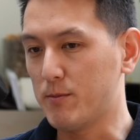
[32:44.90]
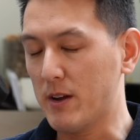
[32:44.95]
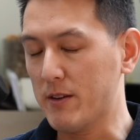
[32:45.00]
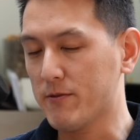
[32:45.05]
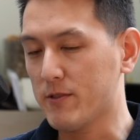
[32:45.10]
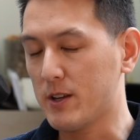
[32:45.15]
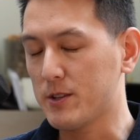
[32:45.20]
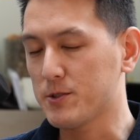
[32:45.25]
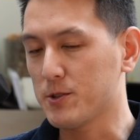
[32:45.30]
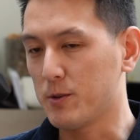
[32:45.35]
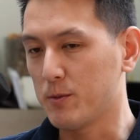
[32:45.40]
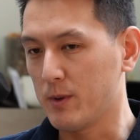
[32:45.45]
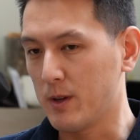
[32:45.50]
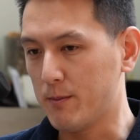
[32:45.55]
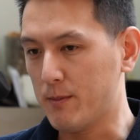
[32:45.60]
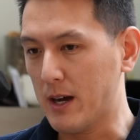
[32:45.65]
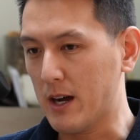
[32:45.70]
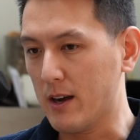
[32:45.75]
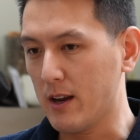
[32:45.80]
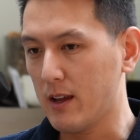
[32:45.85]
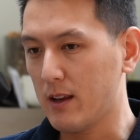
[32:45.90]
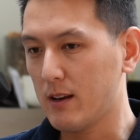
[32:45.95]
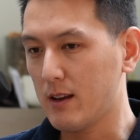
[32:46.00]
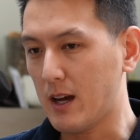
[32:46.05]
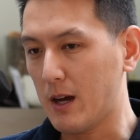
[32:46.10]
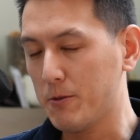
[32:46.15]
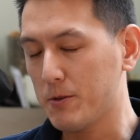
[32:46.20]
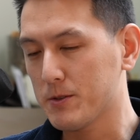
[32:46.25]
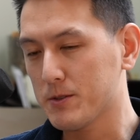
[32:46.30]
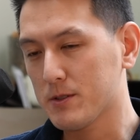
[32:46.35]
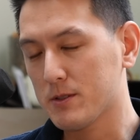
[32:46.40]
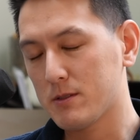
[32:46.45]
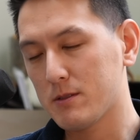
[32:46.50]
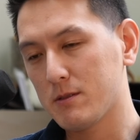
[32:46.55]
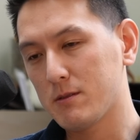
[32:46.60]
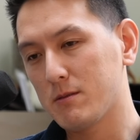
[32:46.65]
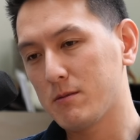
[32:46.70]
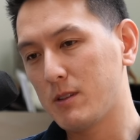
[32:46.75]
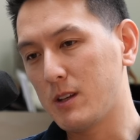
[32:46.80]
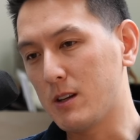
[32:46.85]
my friend told me about it. I was,
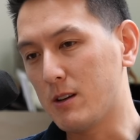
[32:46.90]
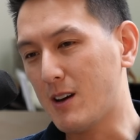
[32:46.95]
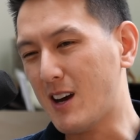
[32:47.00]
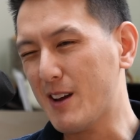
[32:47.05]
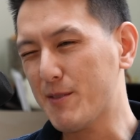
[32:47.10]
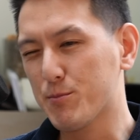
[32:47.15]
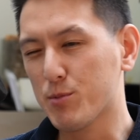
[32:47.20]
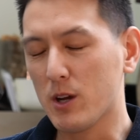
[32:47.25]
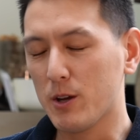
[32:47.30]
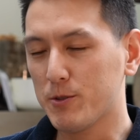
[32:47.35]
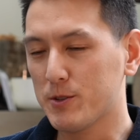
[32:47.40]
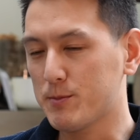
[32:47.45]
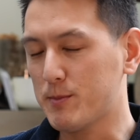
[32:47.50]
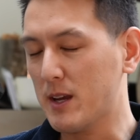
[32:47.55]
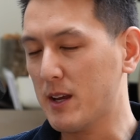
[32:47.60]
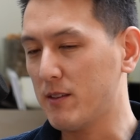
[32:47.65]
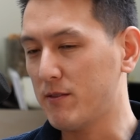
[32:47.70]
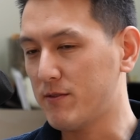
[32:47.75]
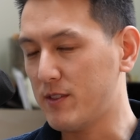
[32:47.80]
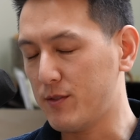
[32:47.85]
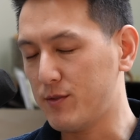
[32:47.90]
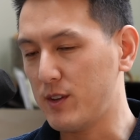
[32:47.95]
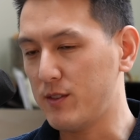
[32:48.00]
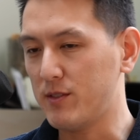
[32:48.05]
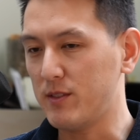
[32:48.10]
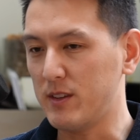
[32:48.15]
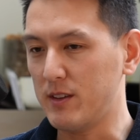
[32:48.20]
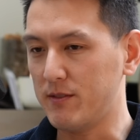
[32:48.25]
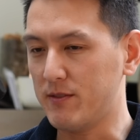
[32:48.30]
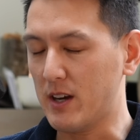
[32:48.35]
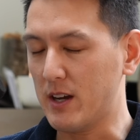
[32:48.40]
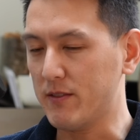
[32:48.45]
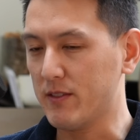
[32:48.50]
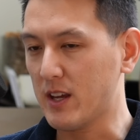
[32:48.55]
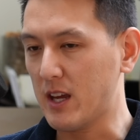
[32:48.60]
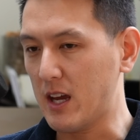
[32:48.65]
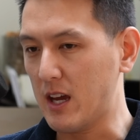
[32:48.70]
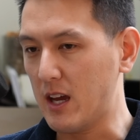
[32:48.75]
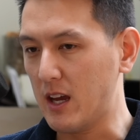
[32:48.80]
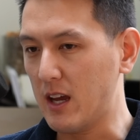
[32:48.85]
you know, I probably was making 50,
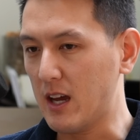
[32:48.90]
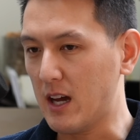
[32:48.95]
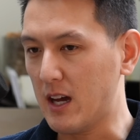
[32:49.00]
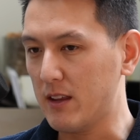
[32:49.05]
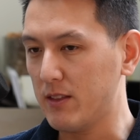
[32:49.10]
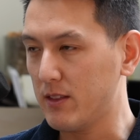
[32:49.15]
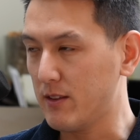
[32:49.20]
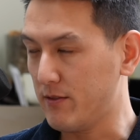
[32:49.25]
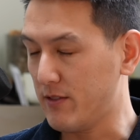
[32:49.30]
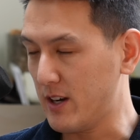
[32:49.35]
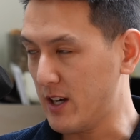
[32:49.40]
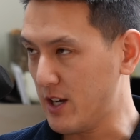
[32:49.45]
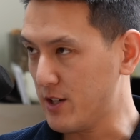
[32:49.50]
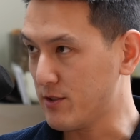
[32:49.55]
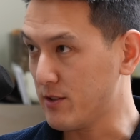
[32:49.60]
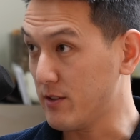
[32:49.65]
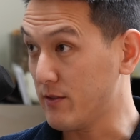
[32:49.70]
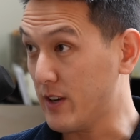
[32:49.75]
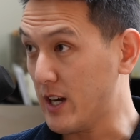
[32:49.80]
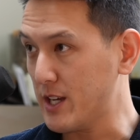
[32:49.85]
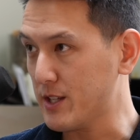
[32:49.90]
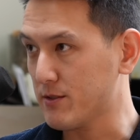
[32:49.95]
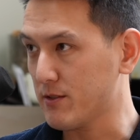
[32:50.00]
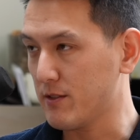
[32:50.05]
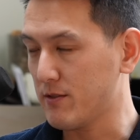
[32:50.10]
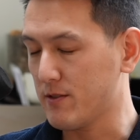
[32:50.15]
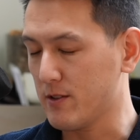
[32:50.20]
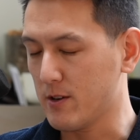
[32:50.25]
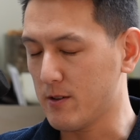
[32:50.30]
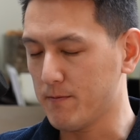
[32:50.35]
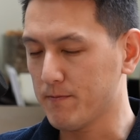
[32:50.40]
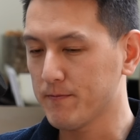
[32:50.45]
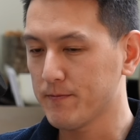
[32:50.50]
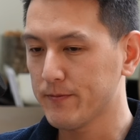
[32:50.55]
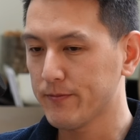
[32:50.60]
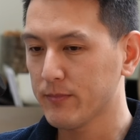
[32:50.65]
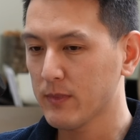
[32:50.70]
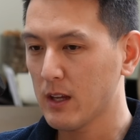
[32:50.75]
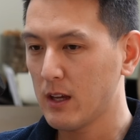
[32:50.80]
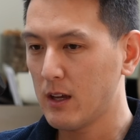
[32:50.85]
55K at the financial advisory mm -hmm. firm.
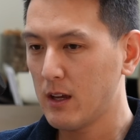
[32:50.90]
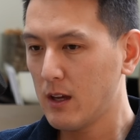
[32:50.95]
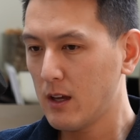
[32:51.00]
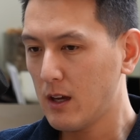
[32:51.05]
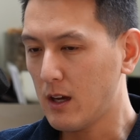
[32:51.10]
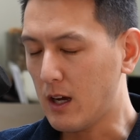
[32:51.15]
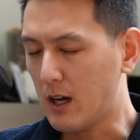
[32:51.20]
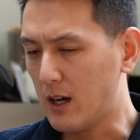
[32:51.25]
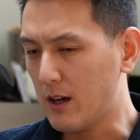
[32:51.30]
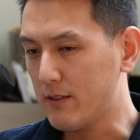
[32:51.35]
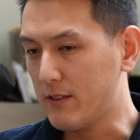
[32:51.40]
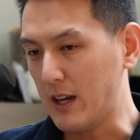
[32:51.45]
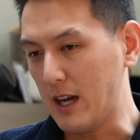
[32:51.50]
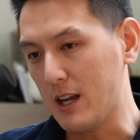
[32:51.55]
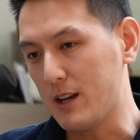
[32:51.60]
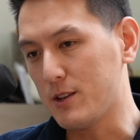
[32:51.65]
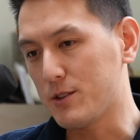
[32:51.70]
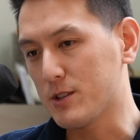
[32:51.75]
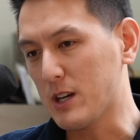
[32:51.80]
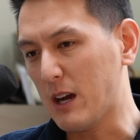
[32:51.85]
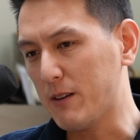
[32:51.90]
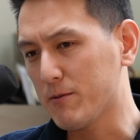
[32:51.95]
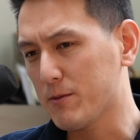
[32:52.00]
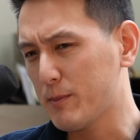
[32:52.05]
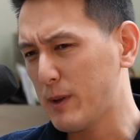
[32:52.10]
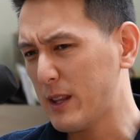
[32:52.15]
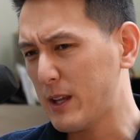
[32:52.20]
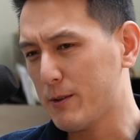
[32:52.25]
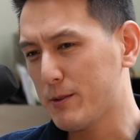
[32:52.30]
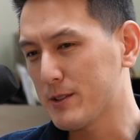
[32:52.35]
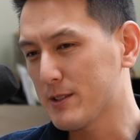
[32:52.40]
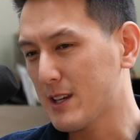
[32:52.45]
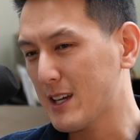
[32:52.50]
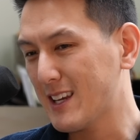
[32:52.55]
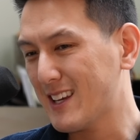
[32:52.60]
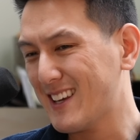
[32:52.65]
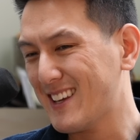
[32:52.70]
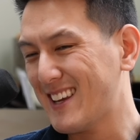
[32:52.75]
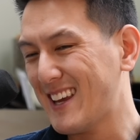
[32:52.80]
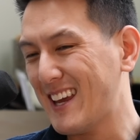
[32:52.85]
Uh, they had a job for me that was
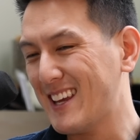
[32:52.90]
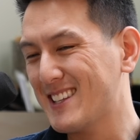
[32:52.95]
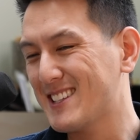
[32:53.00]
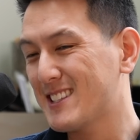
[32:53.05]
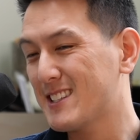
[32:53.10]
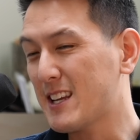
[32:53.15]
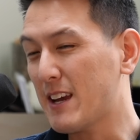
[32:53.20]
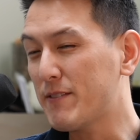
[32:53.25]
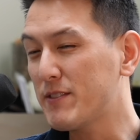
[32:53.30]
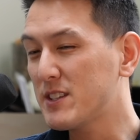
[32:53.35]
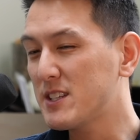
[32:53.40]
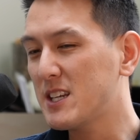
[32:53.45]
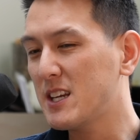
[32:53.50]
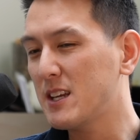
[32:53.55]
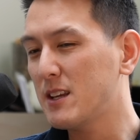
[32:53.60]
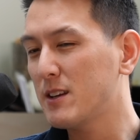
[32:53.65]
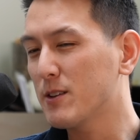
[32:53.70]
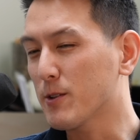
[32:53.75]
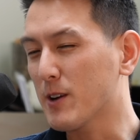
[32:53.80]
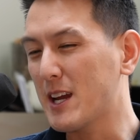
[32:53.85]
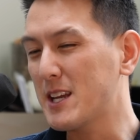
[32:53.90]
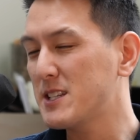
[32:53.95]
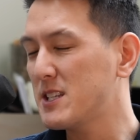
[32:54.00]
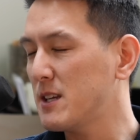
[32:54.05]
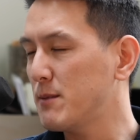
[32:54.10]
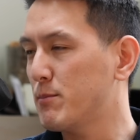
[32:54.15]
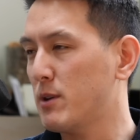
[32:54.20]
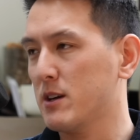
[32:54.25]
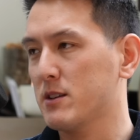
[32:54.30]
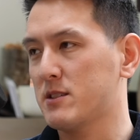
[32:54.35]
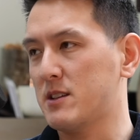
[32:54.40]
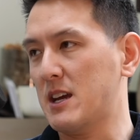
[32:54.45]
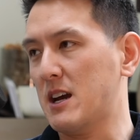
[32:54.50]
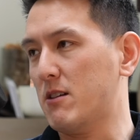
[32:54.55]
like 17 or 18 bucks an